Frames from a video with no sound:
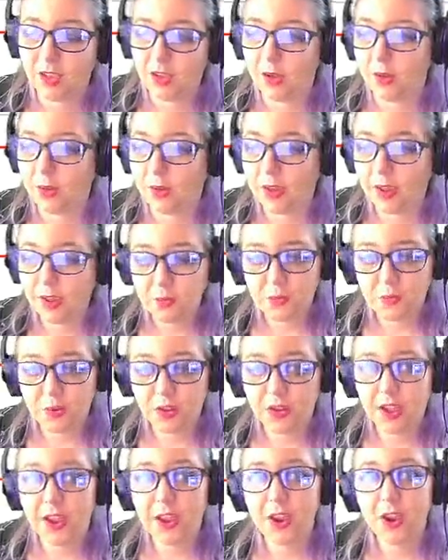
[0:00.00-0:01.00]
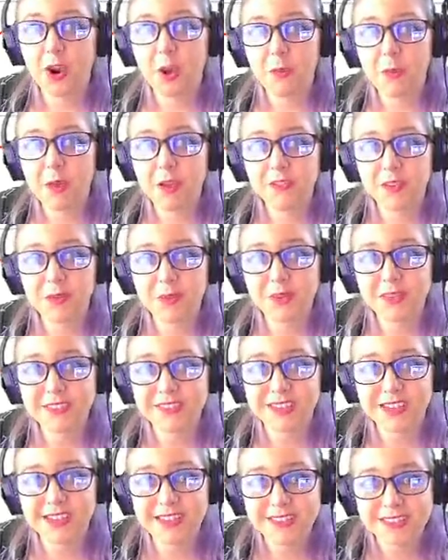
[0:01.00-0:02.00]
All right, well, I hope everyone
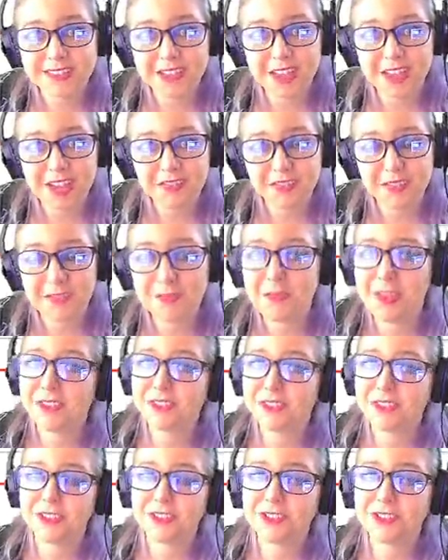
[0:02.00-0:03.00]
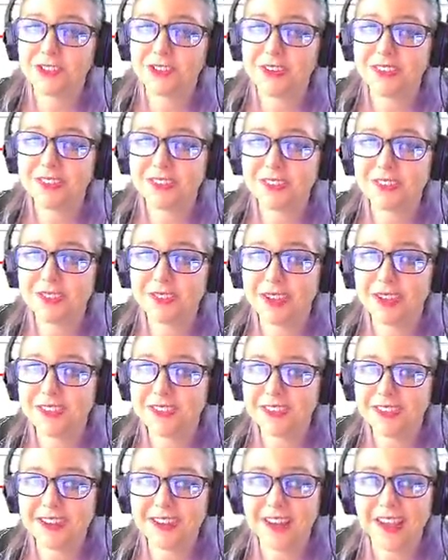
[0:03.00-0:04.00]
stays safe and makes good choices, so I
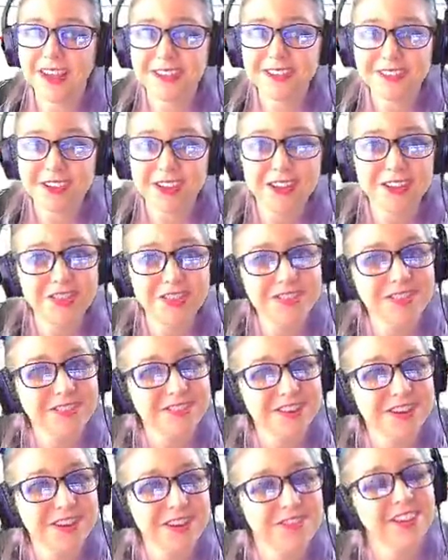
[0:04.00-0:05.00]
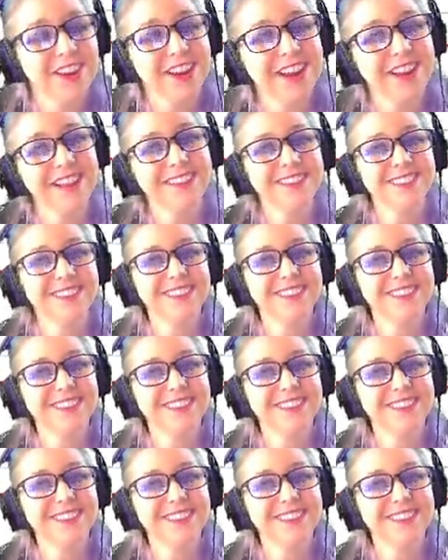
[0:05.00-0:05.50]
see you guys on Thursday or Friday.